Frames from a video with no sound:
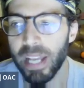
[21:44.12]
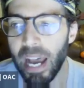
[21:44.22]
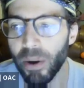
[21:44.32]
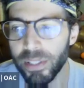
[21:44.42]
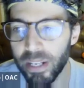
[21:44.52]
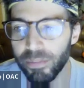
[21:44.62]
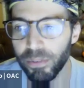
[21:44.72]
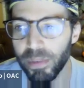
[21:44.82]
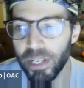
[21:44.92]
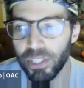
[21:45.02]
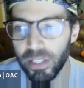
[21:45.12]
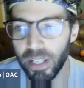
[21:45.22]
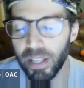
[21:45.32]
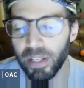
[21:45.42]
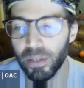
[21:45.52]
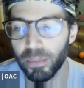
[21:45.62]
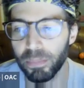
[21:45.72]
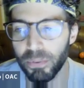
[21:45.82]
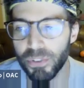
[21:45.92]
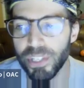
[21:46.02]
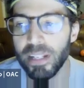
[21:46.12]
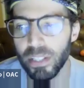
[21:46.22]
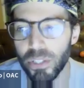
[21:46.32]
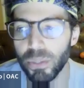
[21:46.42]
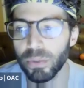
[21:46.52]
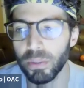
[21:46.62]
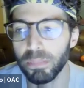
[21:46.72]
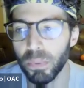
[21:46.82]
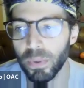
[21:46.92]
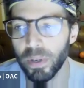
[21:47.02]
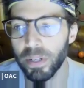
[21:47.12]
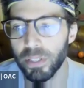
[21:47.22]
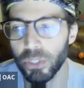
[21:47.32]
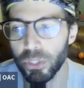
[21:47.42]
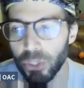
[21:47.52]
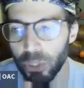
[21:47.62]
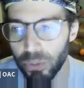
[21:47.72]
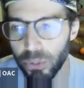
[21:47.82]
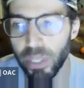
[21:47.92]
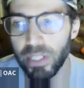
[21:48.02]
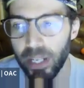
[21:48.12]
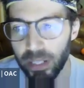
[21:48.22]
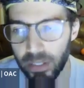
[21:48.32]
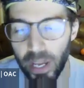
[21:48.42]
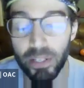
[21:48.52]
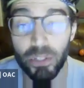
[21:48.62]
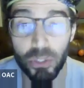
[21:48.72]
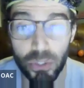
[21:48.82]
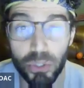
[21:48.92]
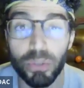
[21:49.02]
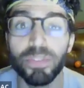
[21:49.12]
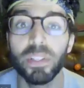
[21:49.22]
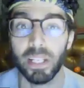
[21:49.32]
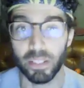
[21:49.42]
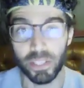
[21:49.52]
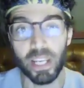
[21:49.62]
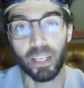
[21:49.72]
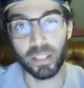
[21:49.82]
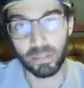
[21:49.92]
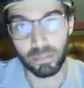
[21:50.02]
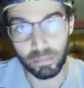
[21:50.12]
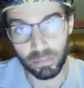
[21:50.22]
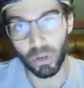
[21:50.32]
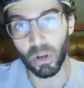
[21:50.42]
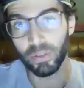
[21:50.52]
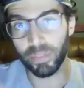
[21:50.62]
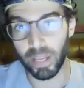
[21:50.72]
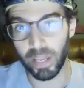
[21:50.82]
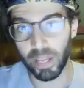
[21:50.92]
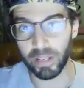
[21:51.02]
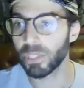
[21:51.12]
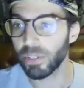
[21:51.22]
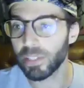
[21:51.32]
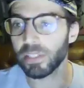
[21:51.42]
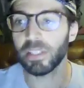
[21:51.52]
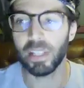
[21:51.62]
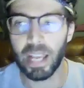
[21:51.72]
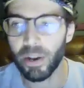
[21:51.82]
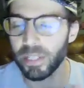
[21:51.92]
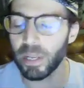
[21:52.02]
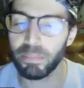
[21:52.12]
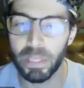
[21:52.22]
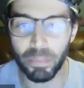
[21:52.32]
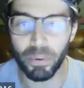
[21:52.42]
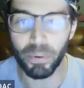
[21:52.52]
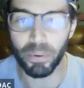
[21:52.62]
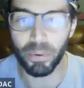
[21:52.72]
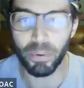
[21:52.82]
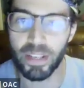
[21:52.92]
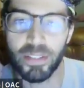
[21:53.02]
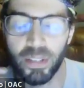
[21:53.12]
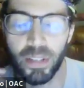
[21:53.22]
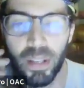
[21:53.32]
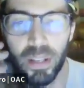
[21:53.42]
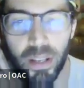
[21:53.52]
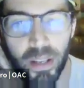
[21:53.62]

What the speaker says: that information then presented to the board? Do they take, and do you feel like they're taking all of that seriously? Like, how is that being processed?